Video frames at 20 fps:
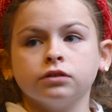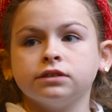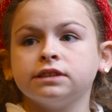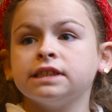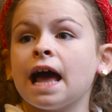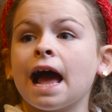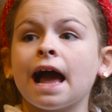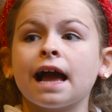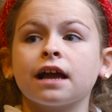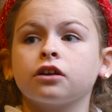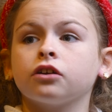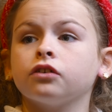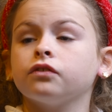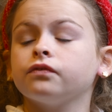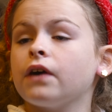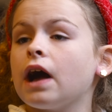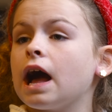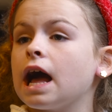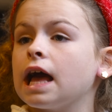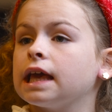
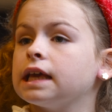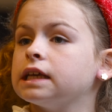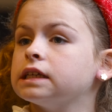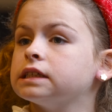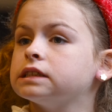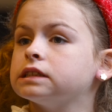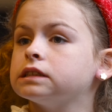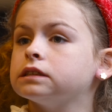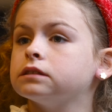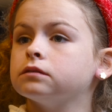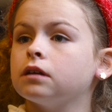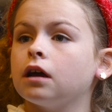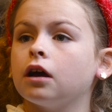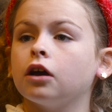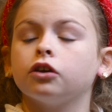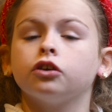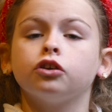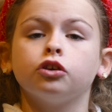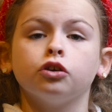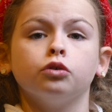sacrifice
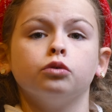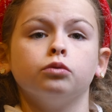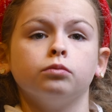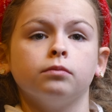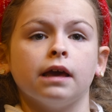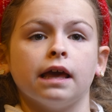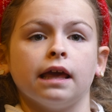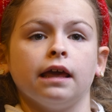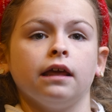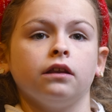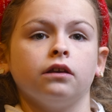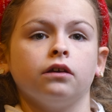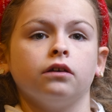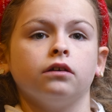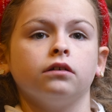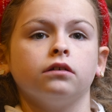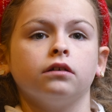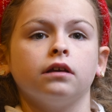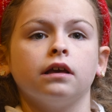a human